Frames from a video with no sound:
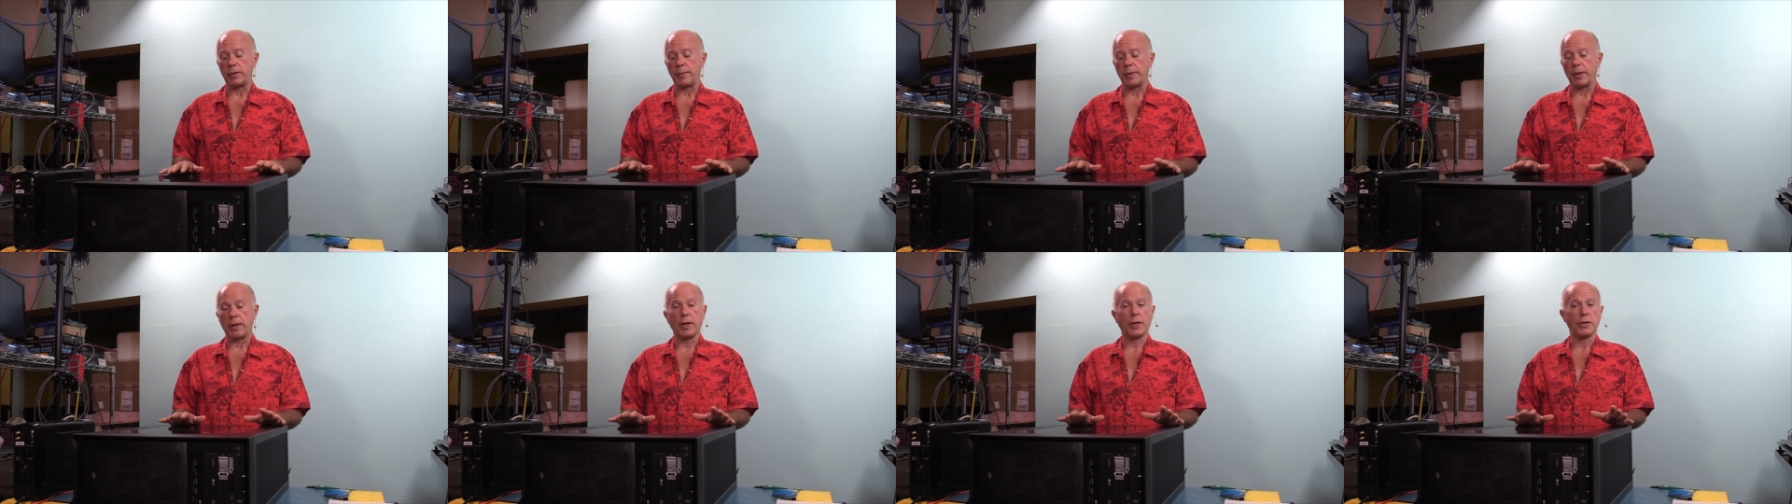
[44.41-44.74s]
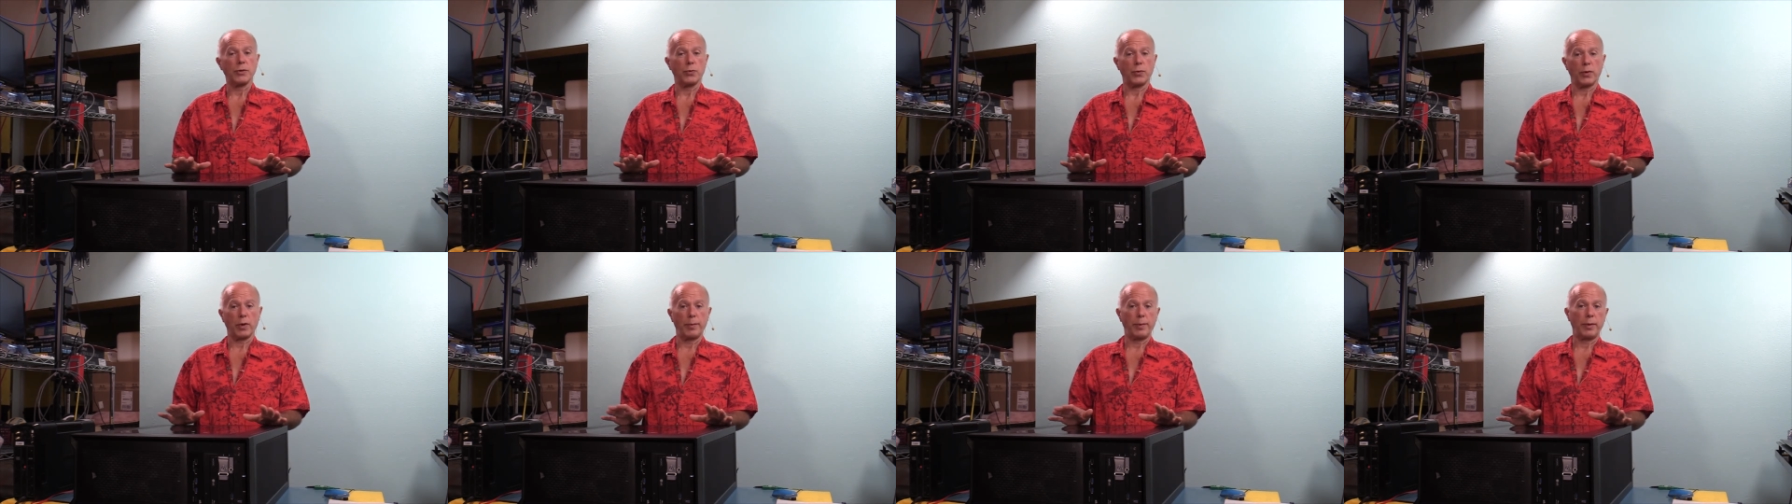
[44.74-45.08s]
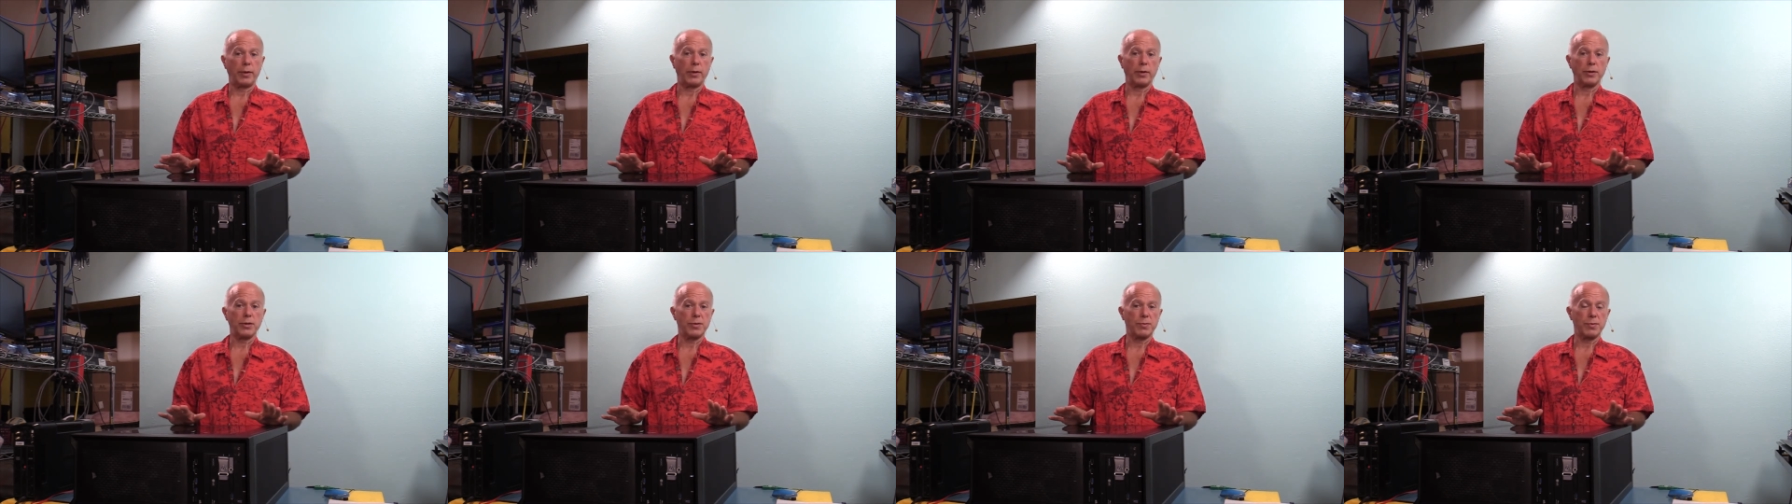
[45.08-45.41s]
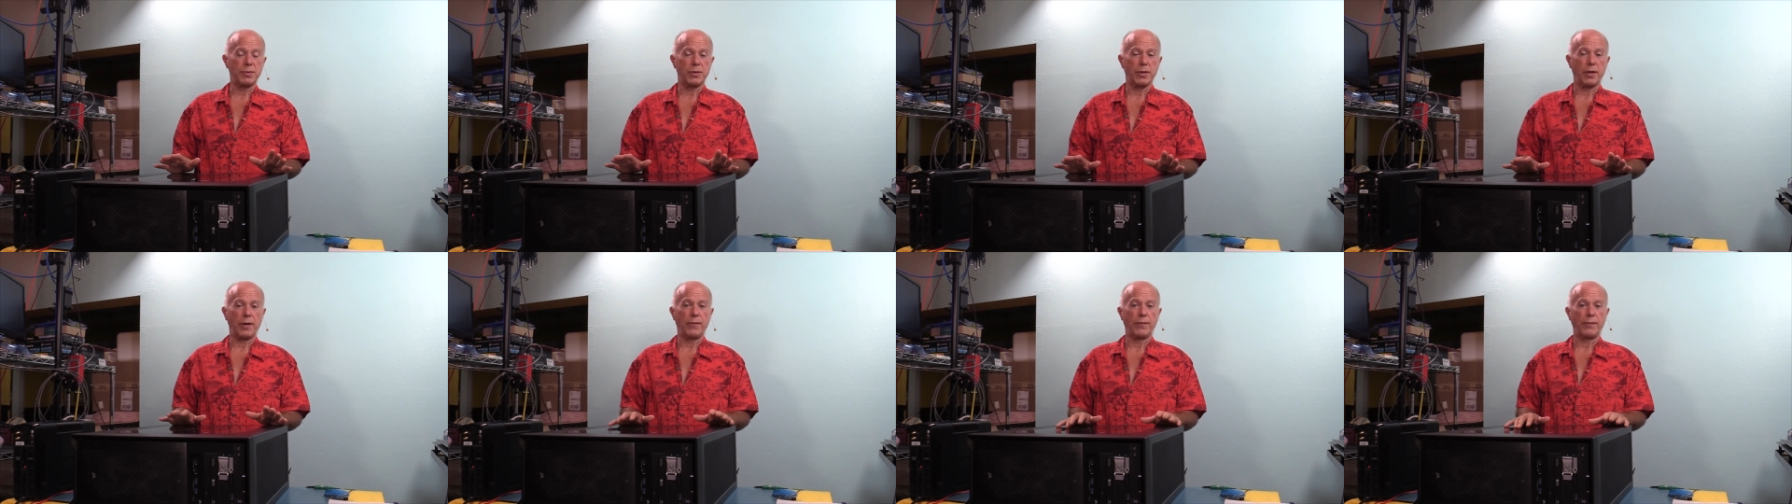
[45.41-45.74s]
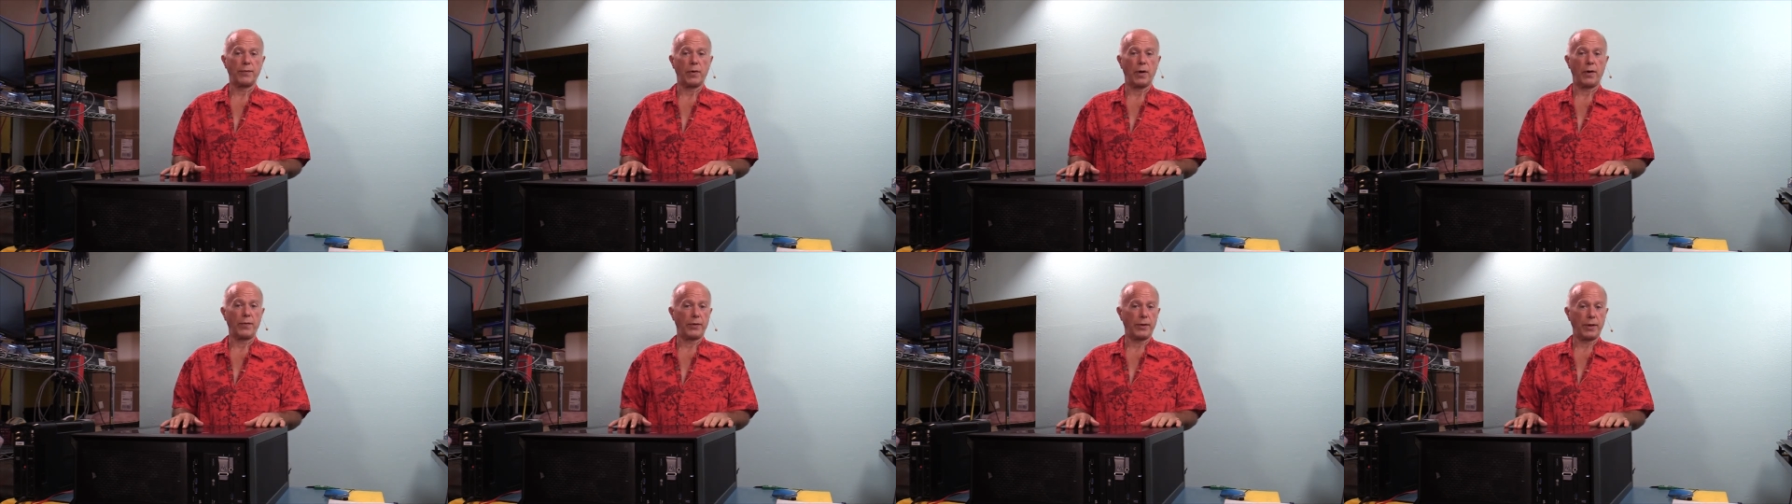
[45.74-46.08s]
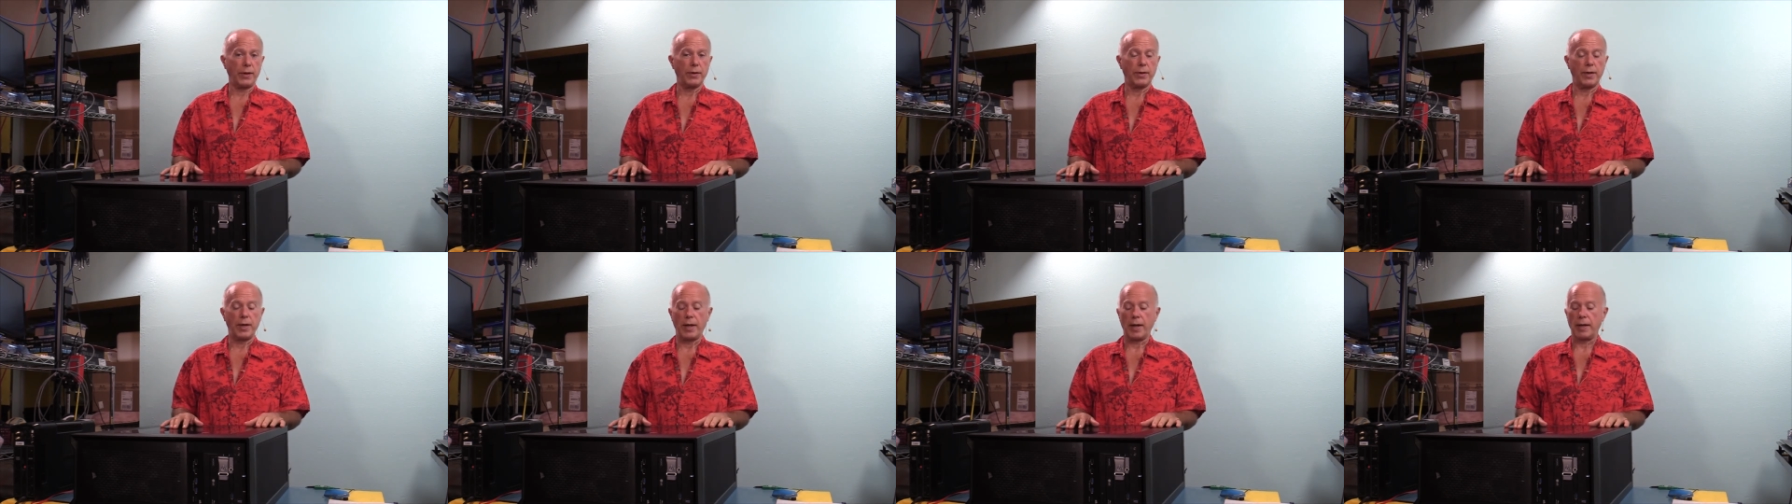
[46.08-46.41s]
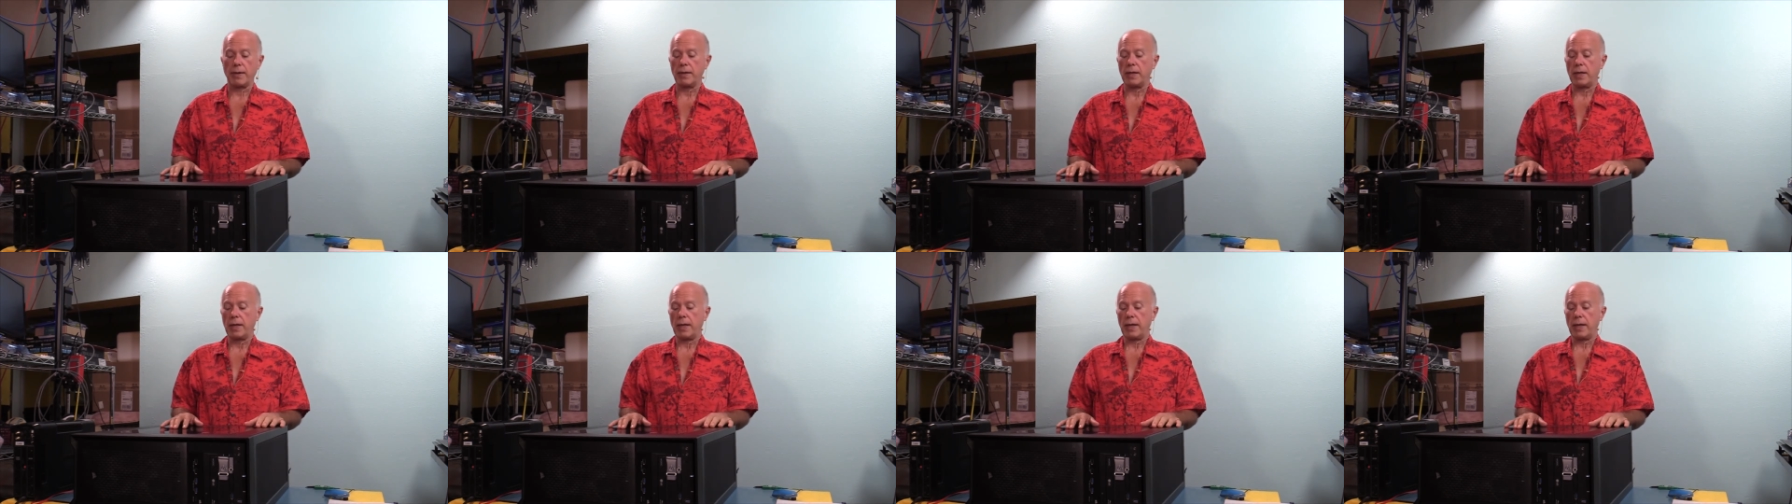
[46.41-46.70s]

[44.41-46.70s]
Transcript: because we're going to be doing some stuff on the internet,